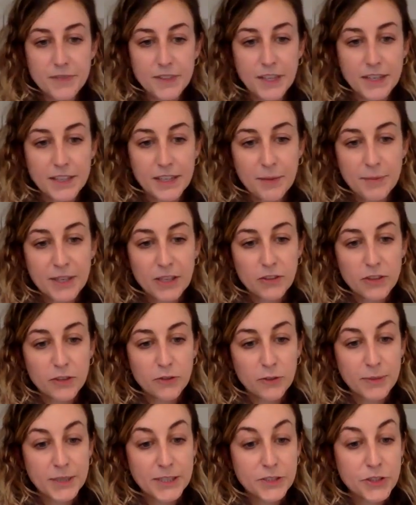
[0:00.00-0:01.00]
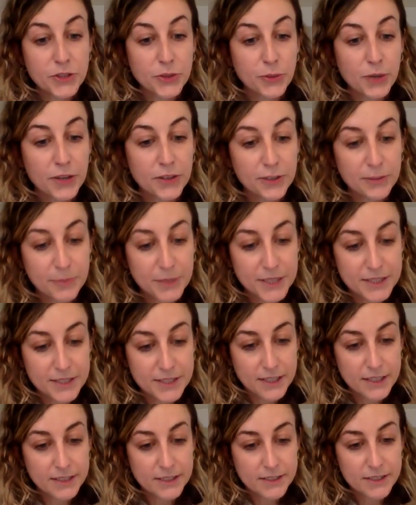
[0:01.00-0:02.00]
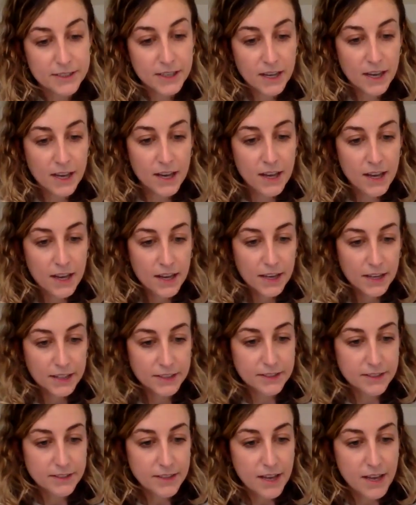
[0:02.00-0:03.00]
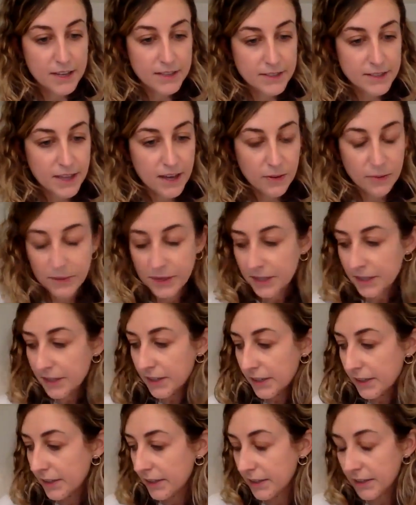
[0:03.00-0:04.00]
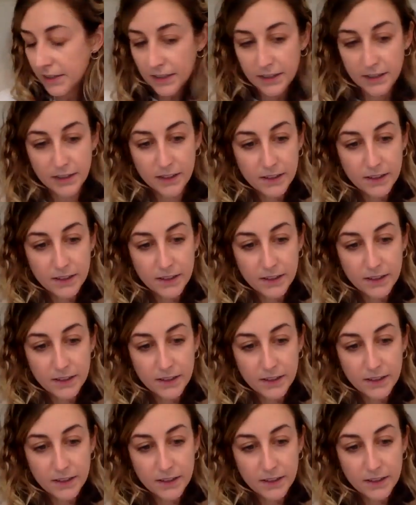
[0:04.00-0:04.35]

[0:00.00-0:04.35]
And I'm gonna look for my 2 other pieces. It says that we need